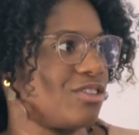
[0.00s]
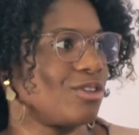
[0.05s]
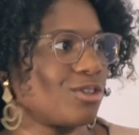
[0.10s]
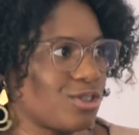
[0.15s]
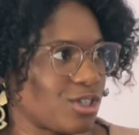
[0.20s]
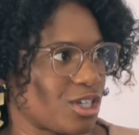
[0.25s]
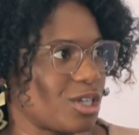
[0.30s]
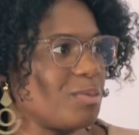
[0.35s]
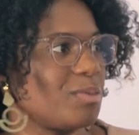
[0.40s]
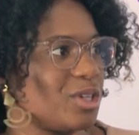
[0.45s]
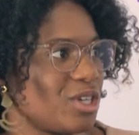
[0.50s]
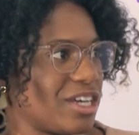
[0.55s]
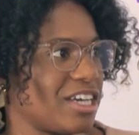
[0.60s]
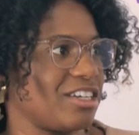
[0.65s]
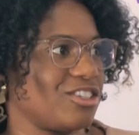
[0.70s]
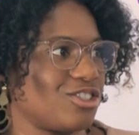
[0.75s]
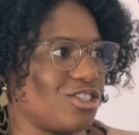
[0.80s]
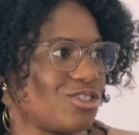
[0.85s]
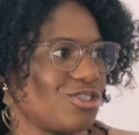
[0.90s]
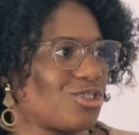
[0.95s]
There's a
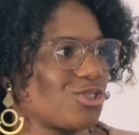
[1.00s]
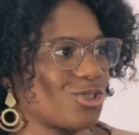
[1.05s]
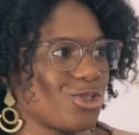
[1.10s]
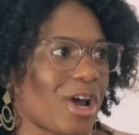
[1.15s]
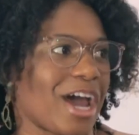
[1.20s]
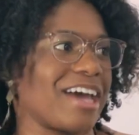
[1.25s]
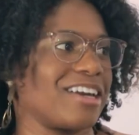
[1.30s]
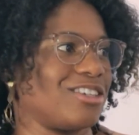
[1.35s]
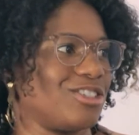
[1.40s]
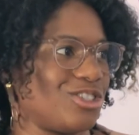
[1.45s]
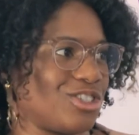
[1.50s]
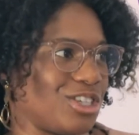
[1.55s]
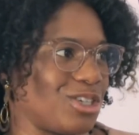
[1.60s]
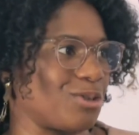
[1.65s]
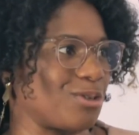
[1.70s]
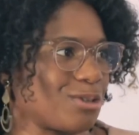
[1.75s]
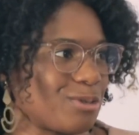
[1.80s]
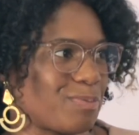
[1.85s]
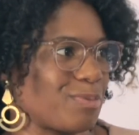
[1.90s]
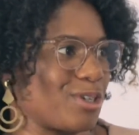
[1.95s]
communication strategy
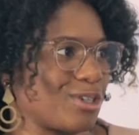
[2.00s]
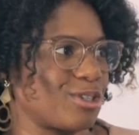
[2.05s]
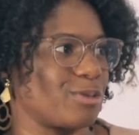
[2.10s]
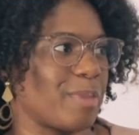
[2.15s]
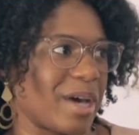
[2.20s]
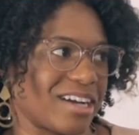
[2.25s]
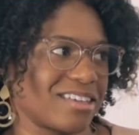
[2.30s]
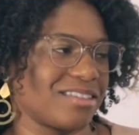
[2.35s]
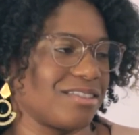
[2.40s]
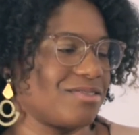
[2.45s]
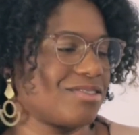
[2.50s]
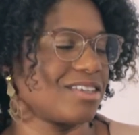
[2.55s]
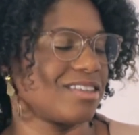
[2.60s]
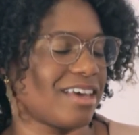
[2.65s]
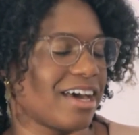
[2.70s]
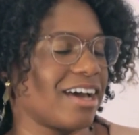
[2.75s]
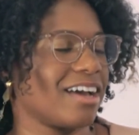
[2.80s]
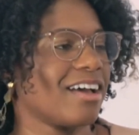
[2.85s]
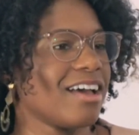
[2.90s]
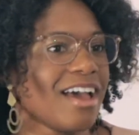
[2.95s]
or perspective to
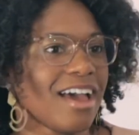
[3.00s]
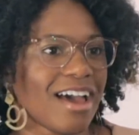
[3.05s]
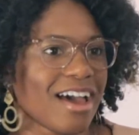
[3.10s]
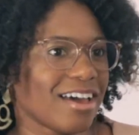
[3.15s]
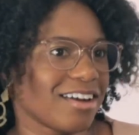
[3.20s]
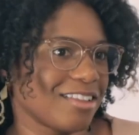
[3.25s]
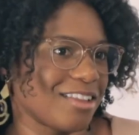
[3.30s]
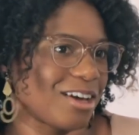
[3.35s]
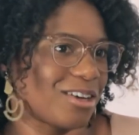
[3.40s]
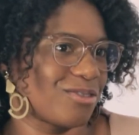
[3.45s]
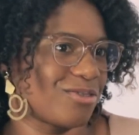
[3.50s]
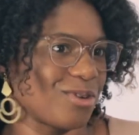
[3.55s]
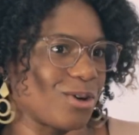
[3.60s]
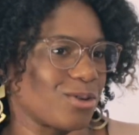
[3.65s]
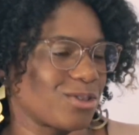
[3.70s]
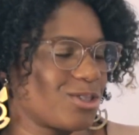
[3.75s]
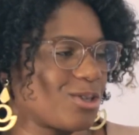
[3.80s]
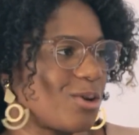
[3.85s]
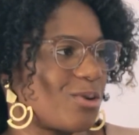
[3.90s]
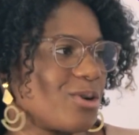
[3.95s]
that, and a lot of
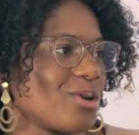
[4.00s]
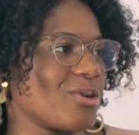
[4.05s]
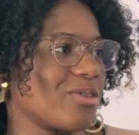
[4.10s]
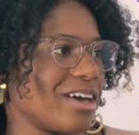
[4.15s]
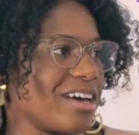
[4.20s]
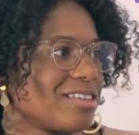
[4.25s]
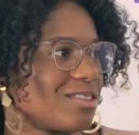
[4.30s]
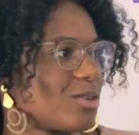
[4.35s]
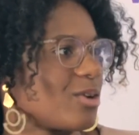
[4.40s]
folks don't know that.